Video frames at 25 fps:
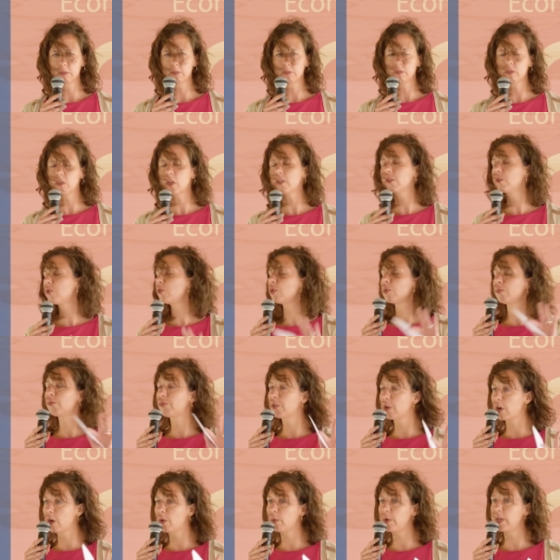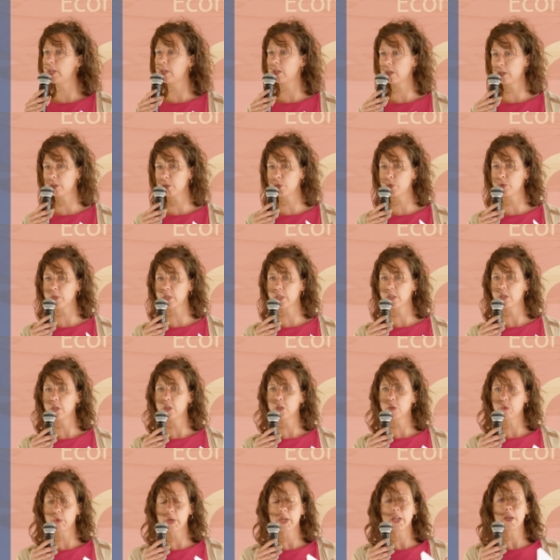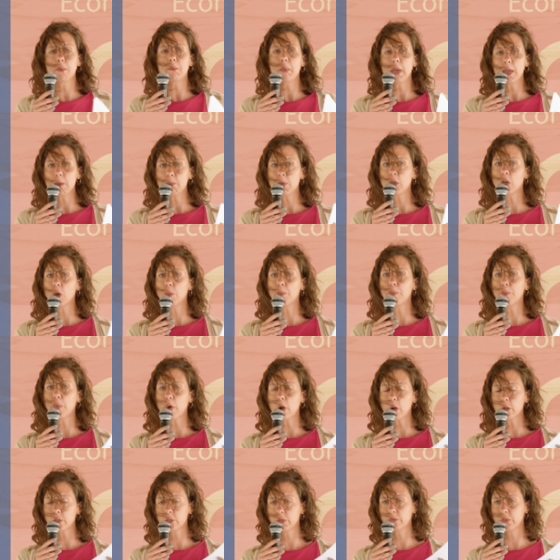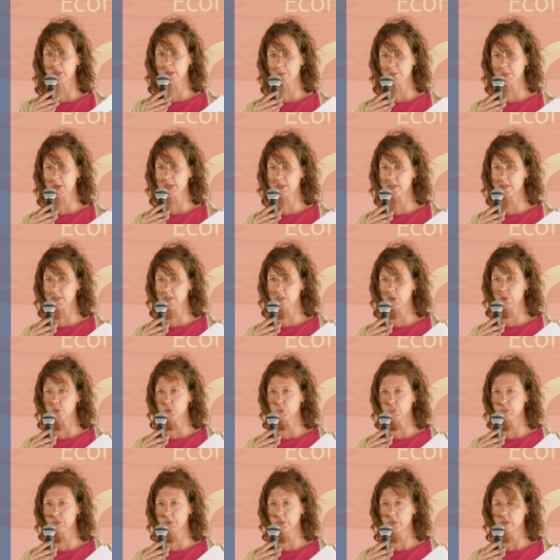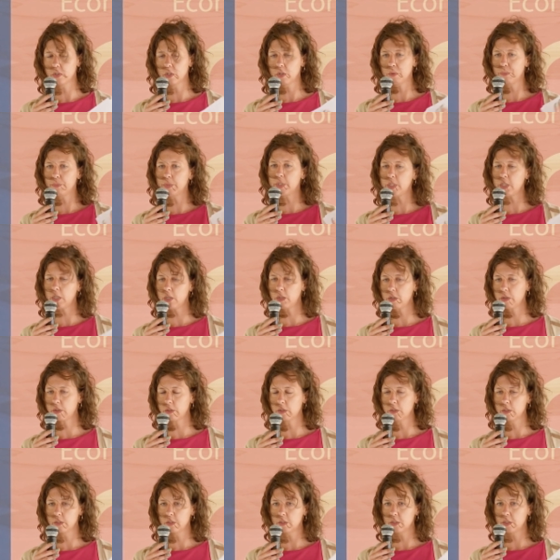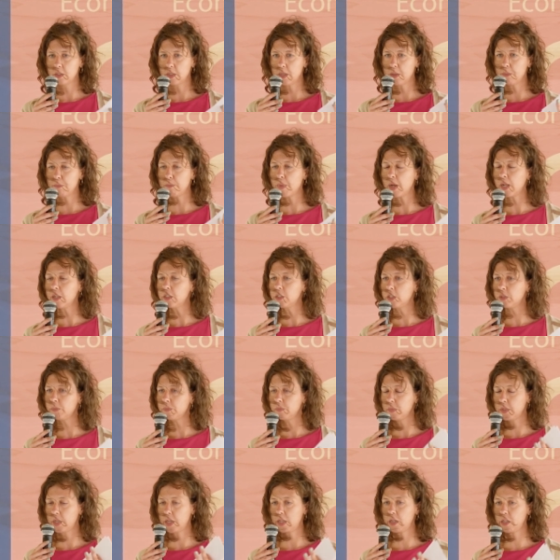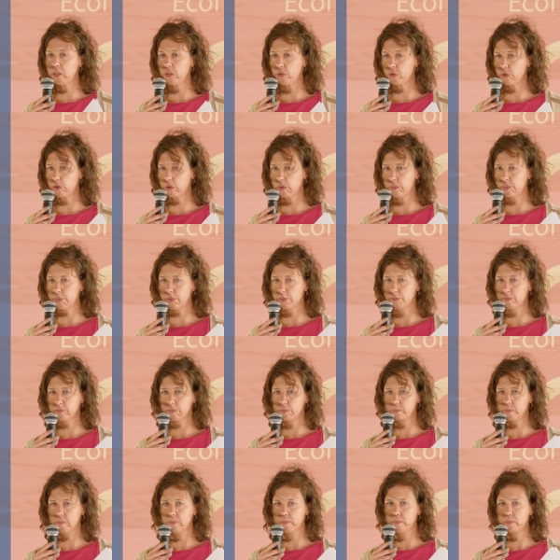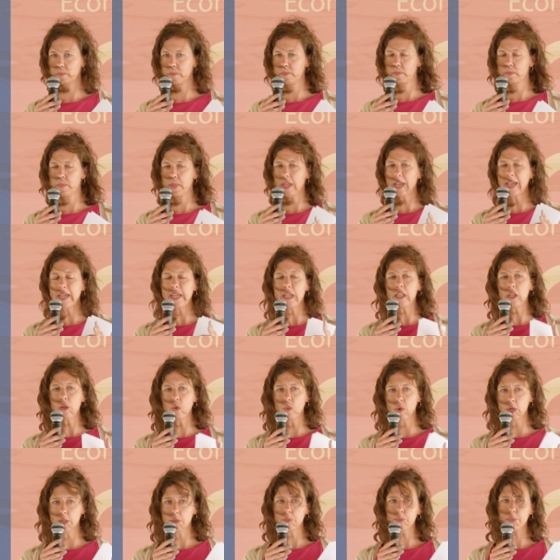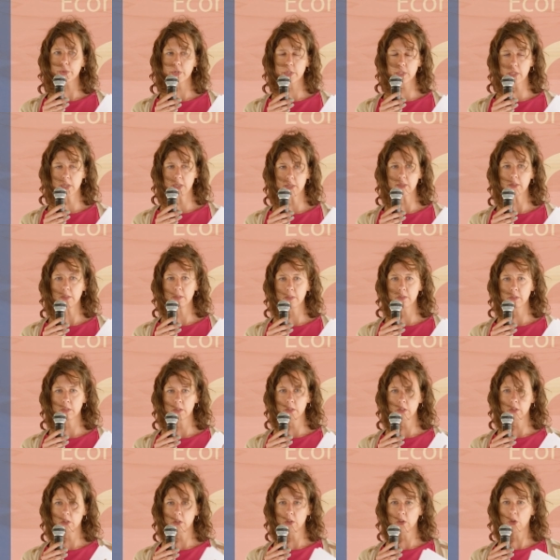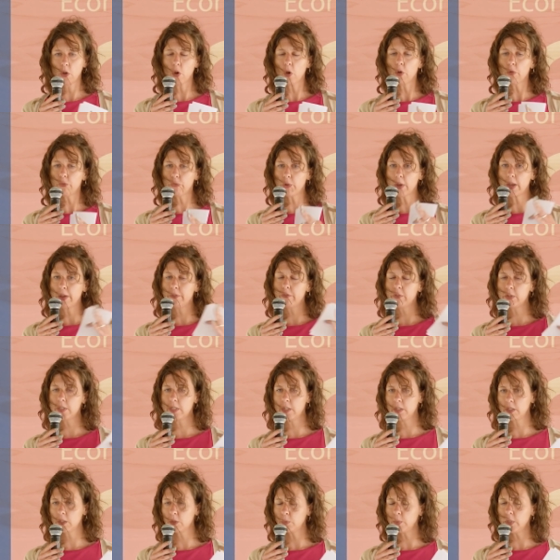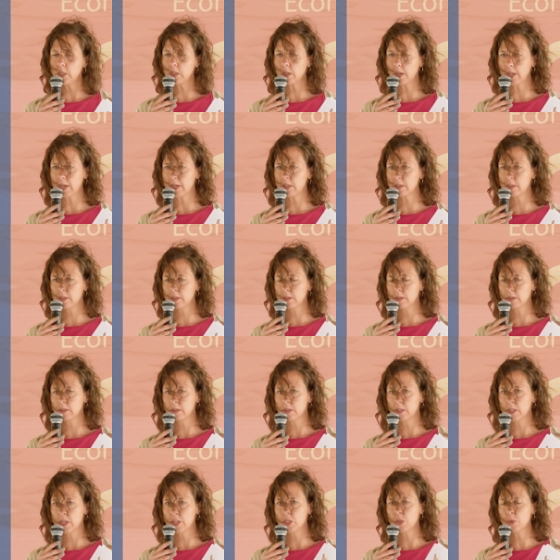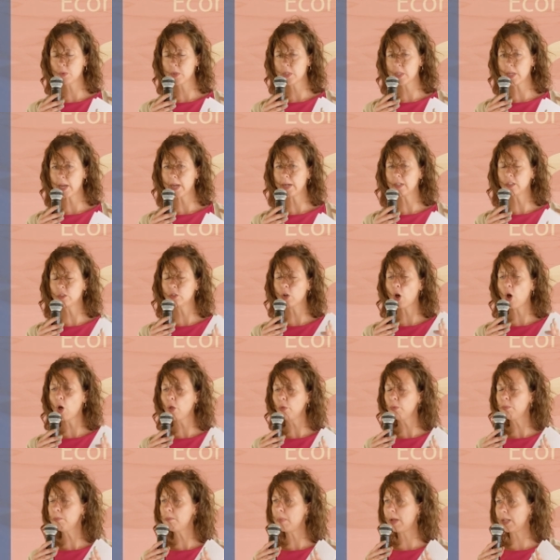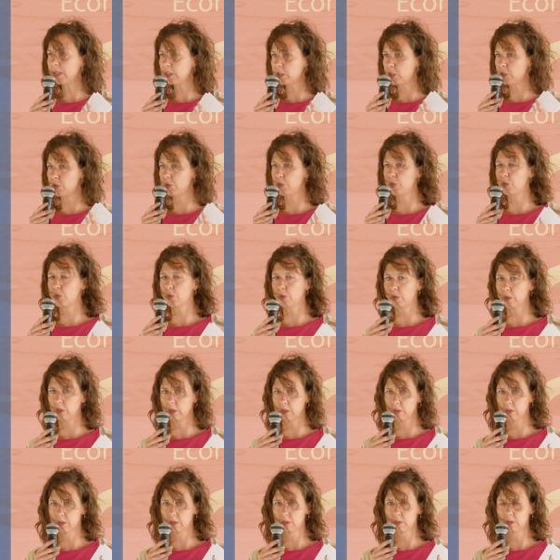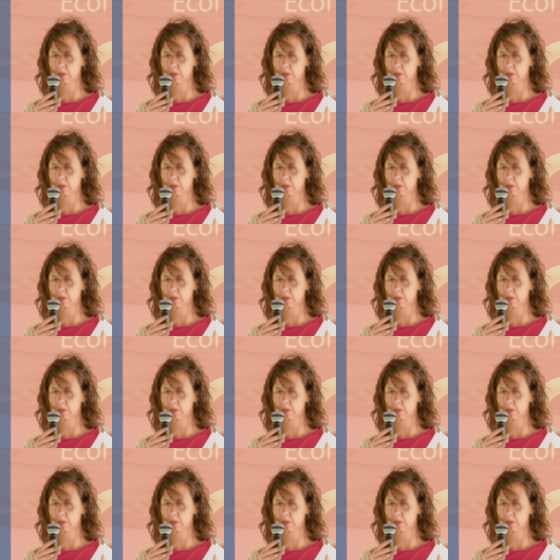Not to some faraway country where they may become part of that plastic soup, but here, in Belgium and in Europe. 81% of everything that we collect is recycled on Belgian soil.